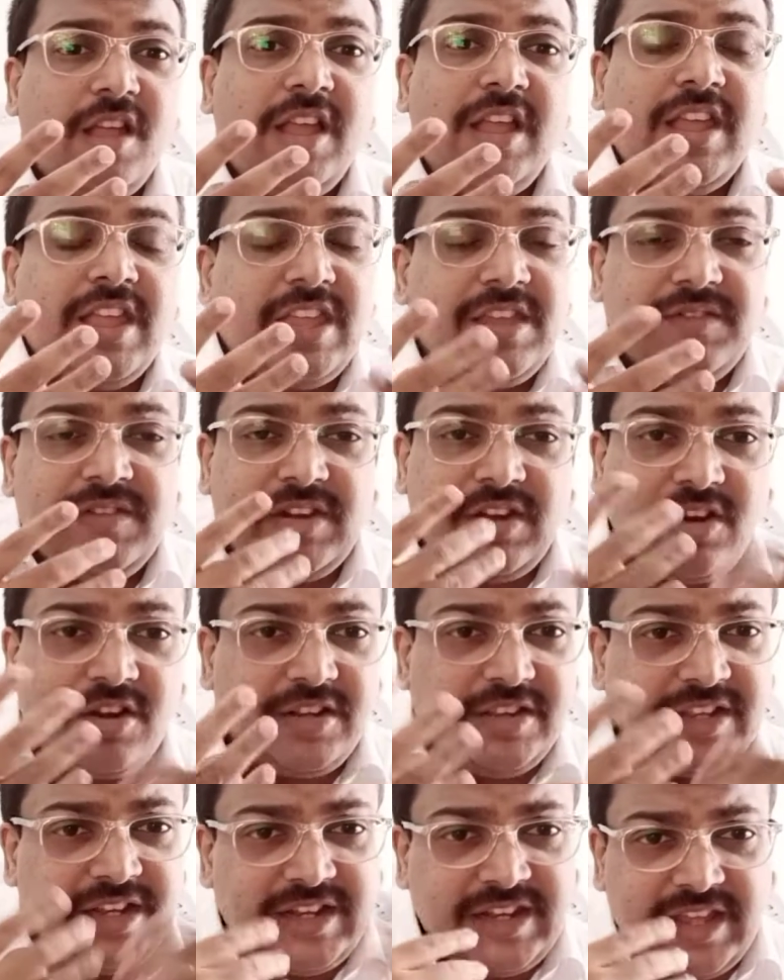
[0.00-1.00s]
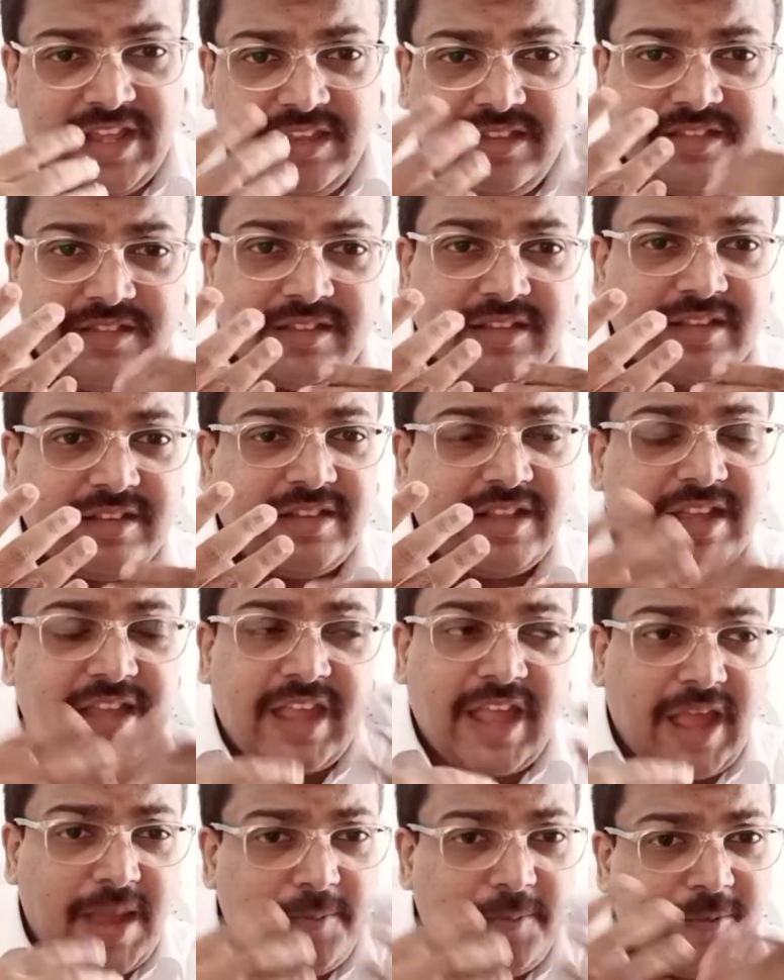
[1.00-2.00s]
Even on that case, the
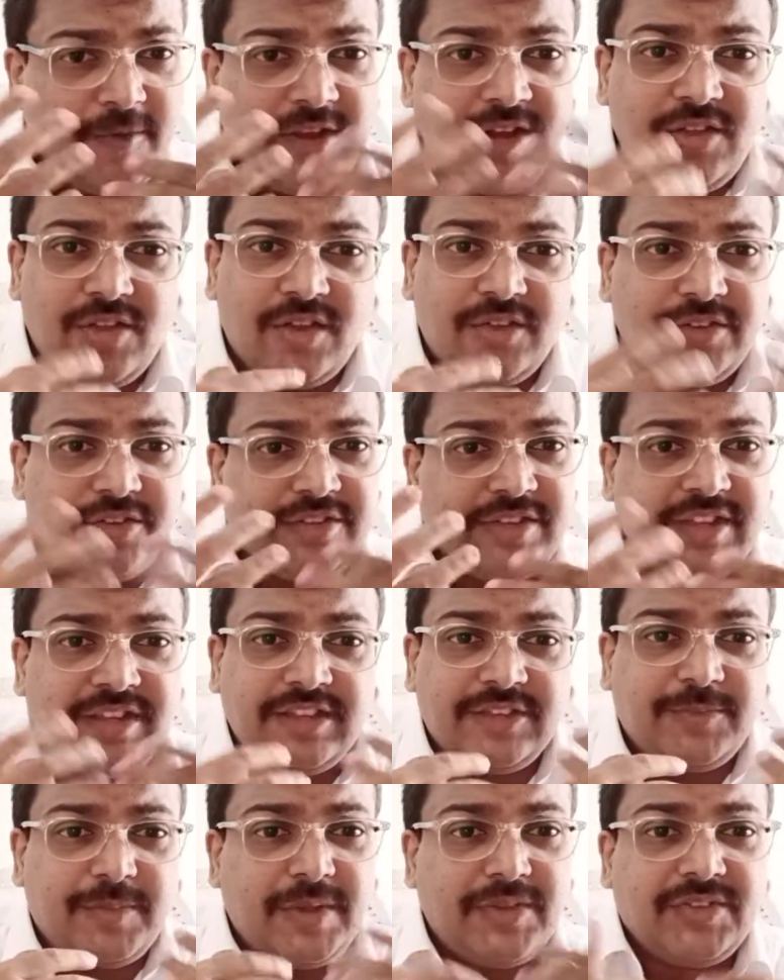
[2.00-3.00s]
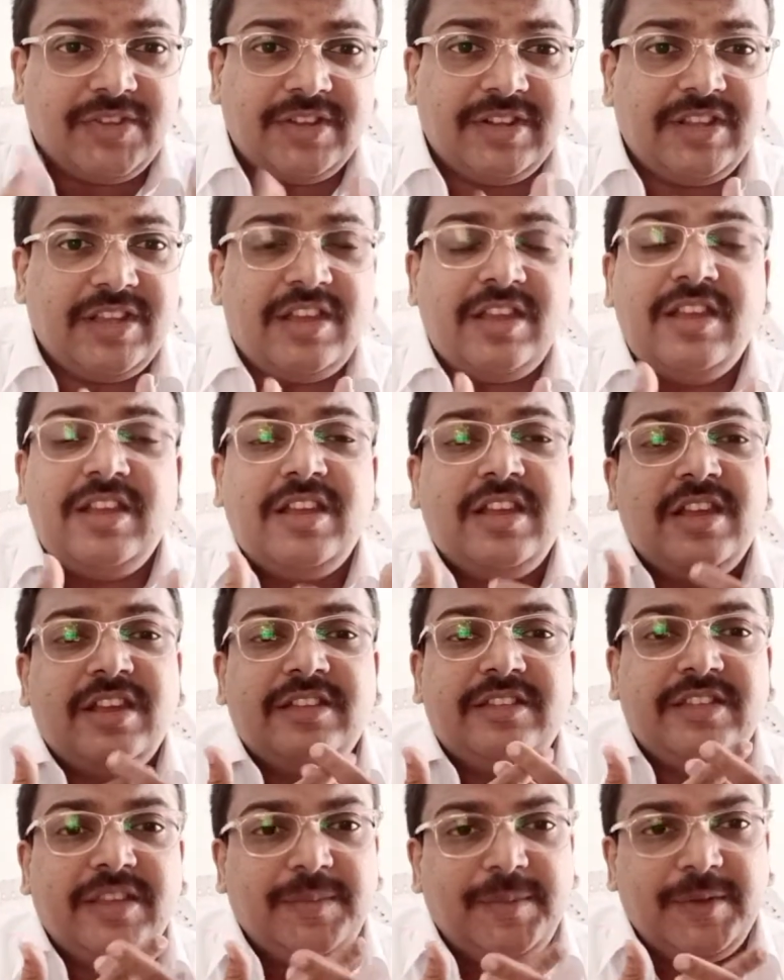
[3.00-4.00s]
cap value also changes based on the
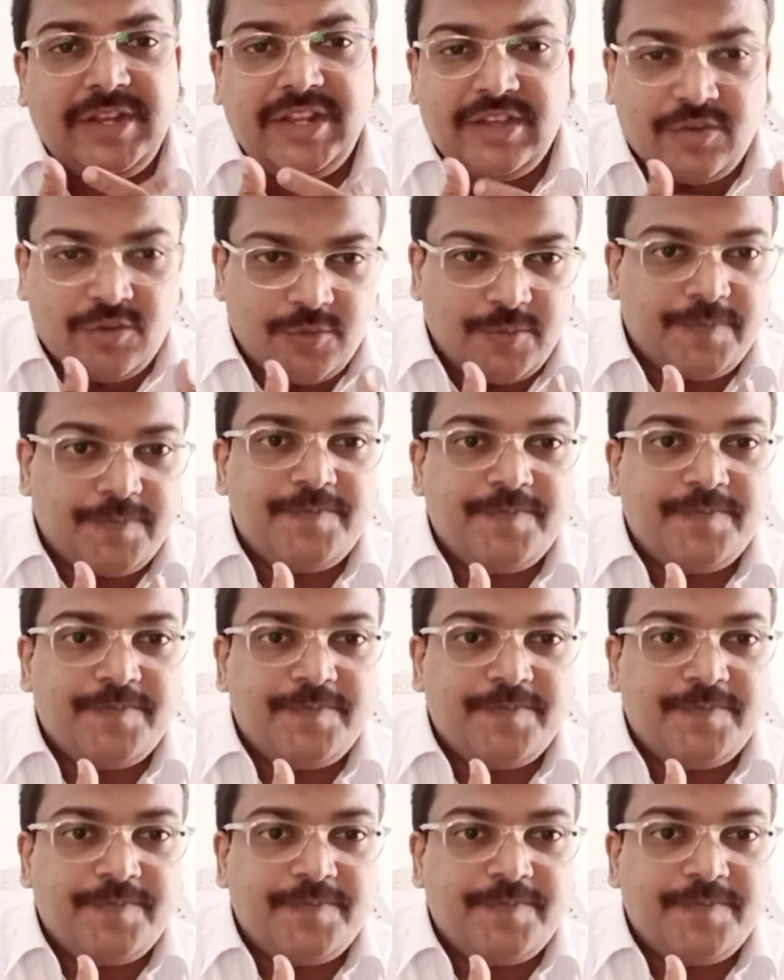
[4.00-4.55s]
CPT code.